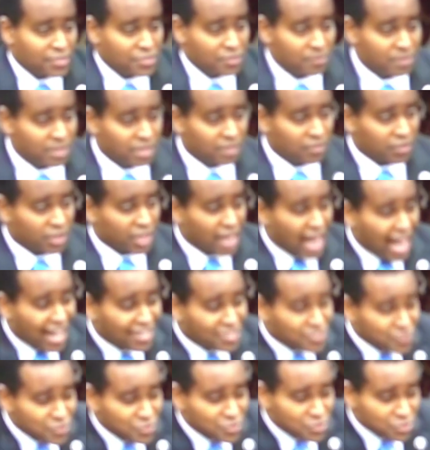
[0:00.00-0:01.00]
I mean, the
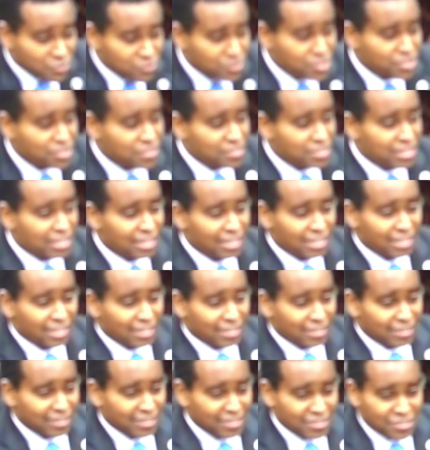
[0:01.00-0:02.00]
Constitution
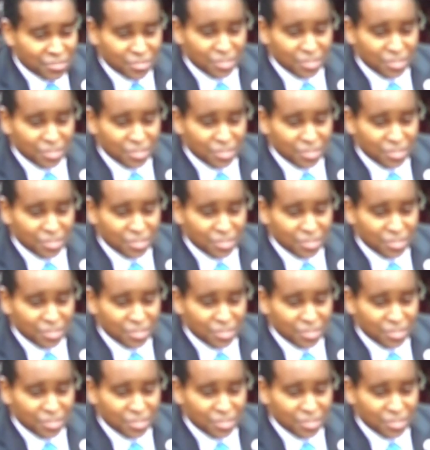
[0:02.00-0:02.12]
is just